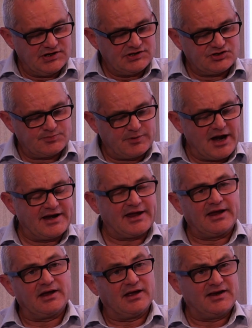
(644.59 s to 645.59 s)

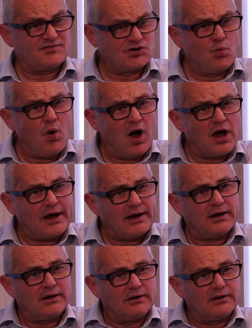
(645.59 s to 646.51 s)
spreading? And if so, why?